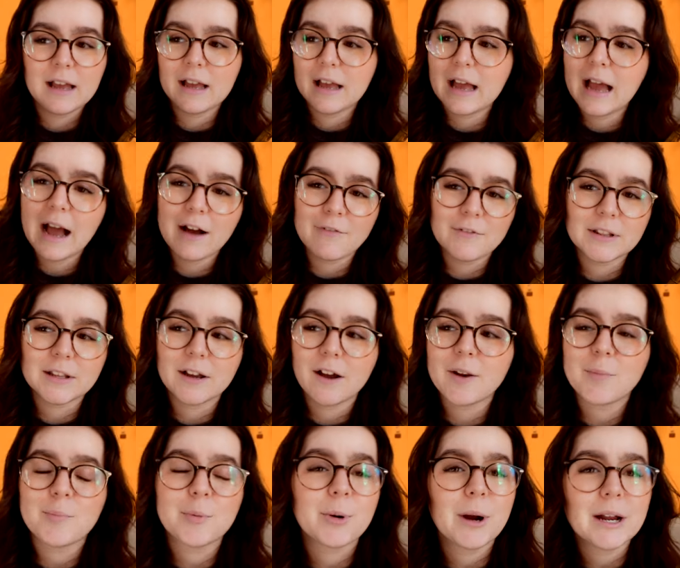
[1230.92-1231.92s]
having the
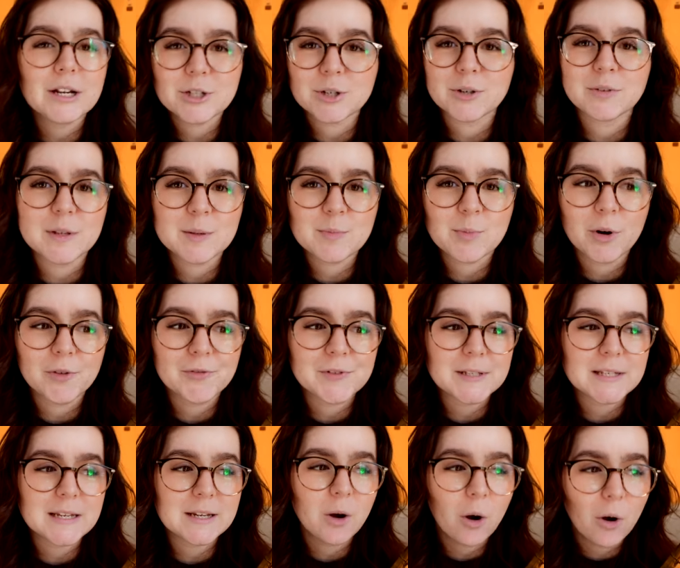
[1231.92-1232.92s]
kind of pressure of this
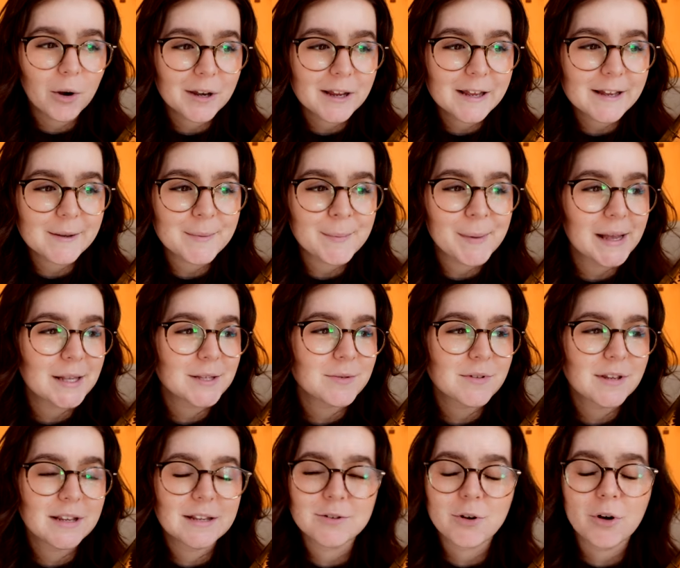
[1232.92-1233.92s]
prophecy on him,
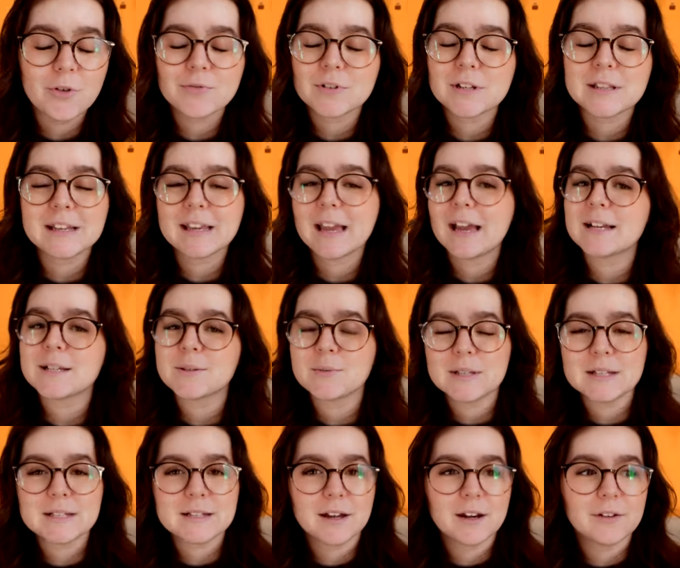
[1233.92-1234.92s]
as is often the case with
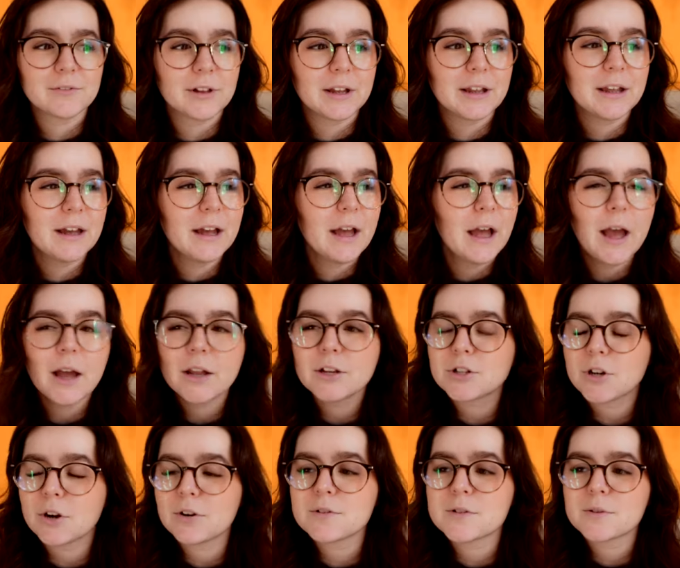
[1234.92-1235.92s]
these kind of like
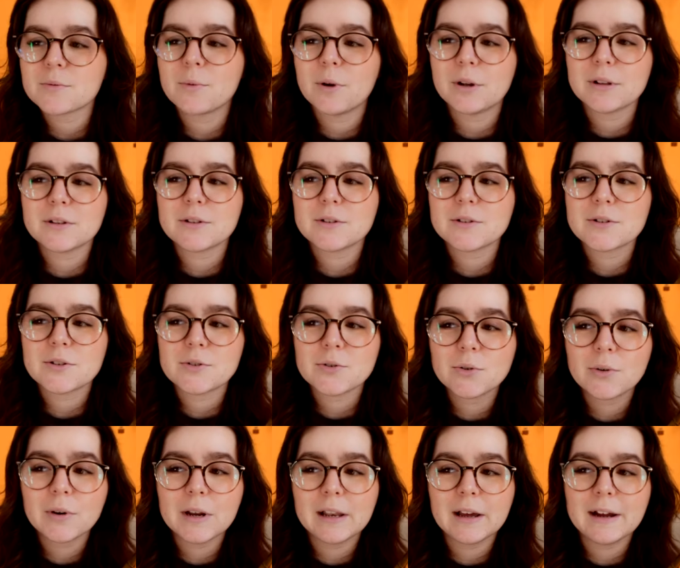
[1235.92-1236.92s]
chosen one
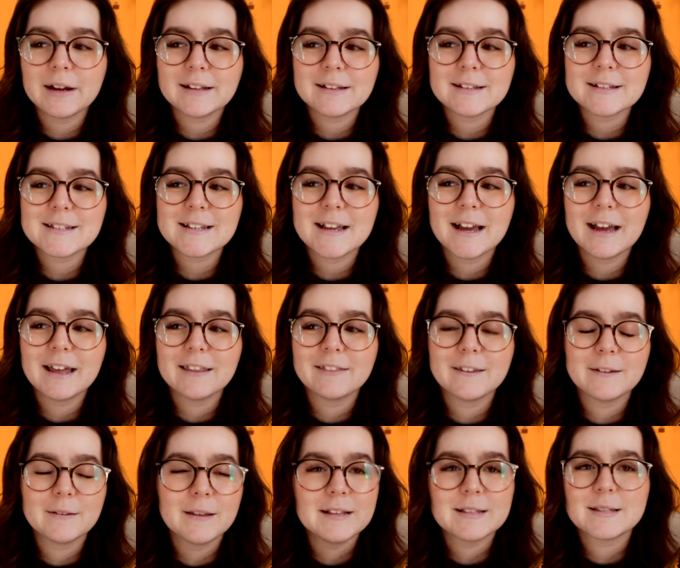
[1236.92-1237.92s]
storylines,
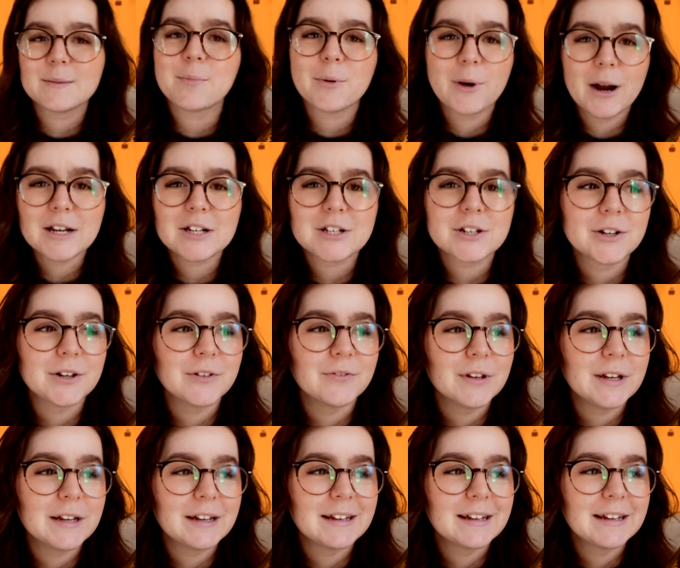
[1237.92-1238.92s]
that is the pressure of
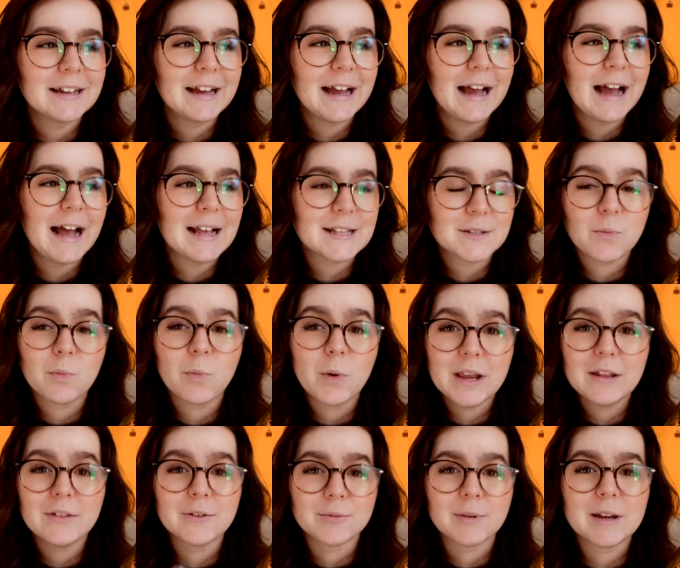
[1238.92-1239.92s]
it, as
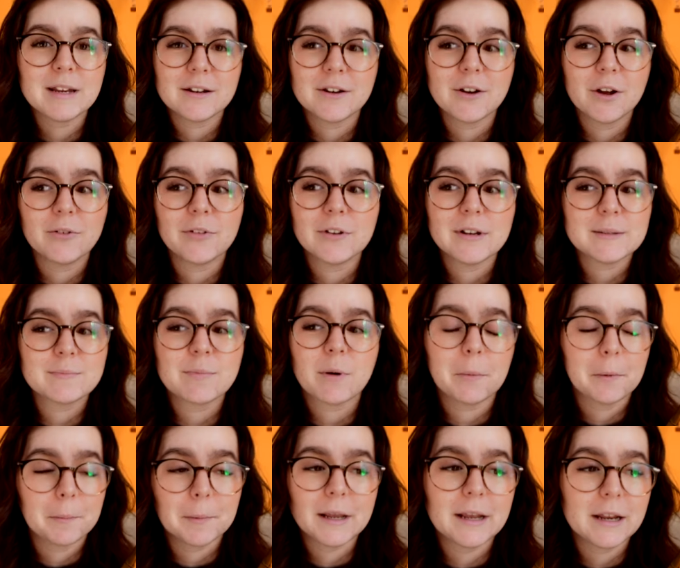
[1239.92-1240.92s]
we the reader know that it's
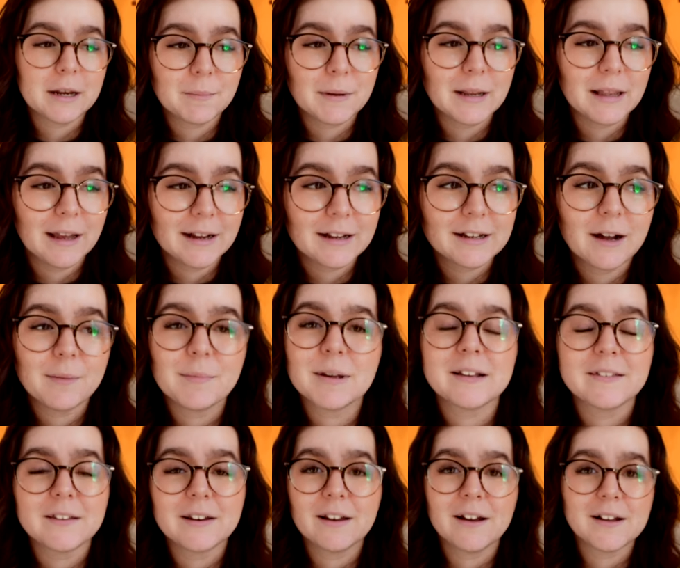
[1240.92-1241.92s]
probably going to be like
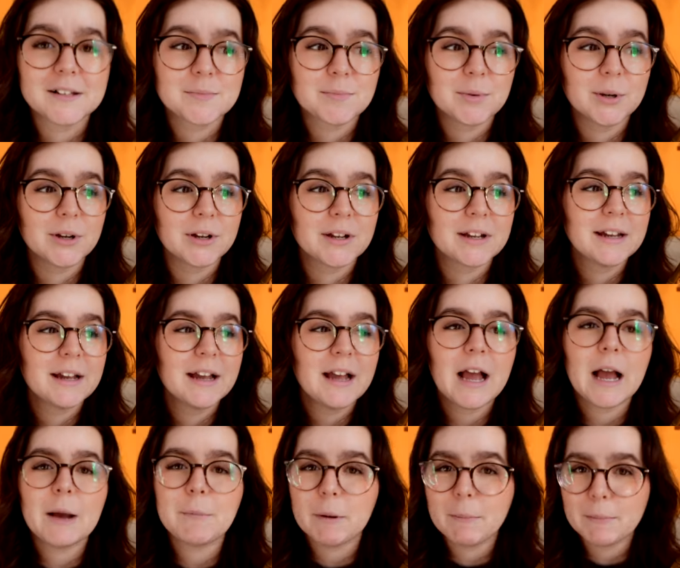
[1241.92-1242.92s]
coming in the last book,
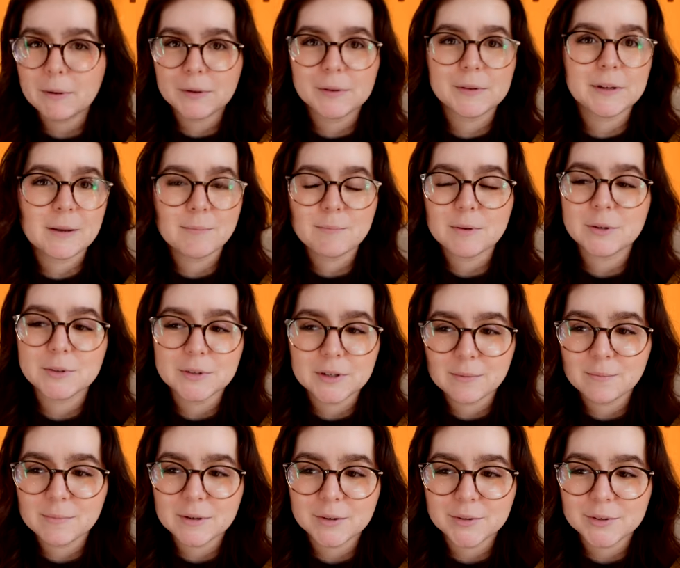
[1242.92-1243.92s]
and we're building and
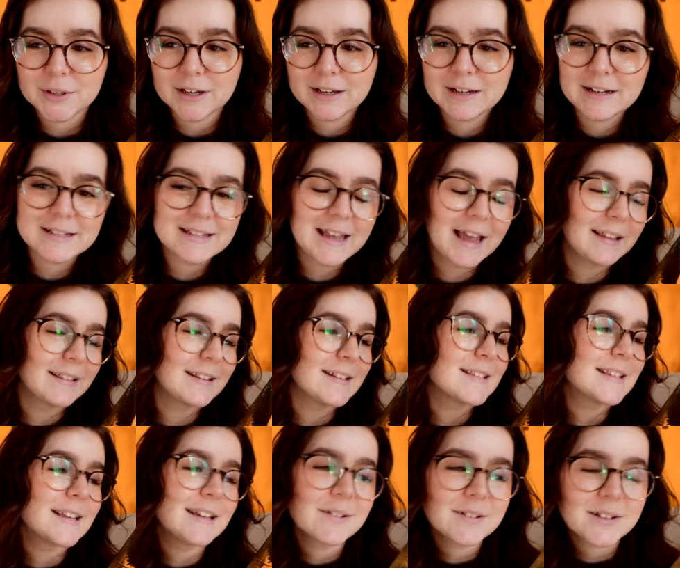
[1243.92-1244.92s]
building and building, and he's getting the
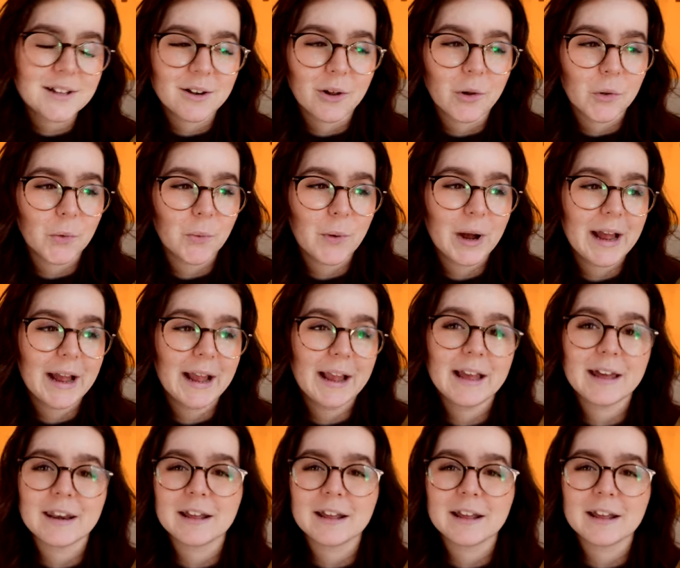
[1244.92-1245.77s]
skills along the way.